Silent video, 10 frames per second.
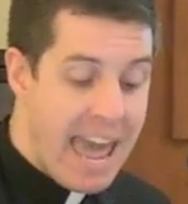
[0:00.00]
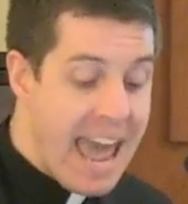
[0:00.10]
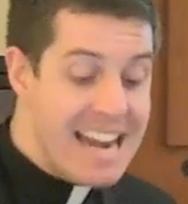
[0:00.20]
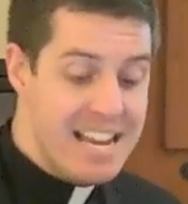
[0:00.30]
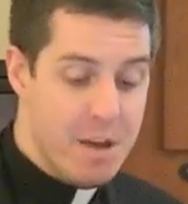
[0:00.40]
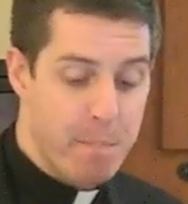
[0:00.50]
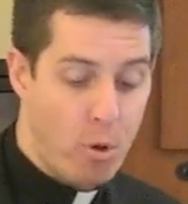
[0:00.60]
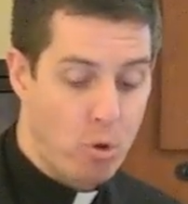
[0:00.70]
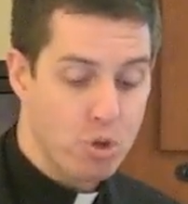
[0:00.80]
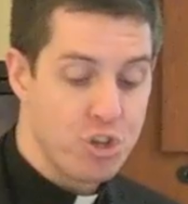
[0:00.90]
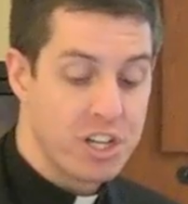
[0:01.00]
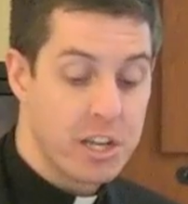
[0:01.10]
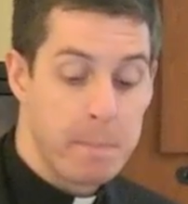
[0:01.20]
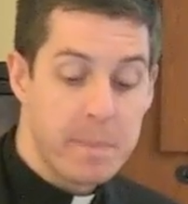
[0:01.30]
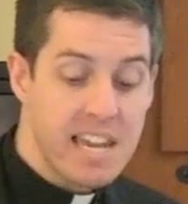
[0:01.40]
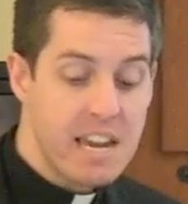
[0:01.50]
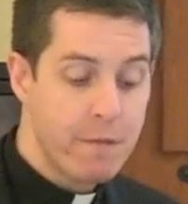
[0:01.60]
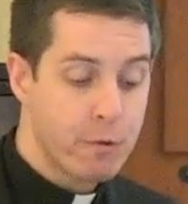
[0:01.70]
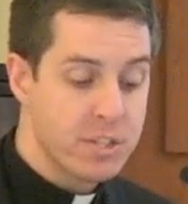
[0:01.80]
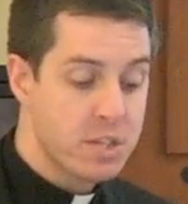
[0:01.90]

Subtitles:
any compulsion to compete for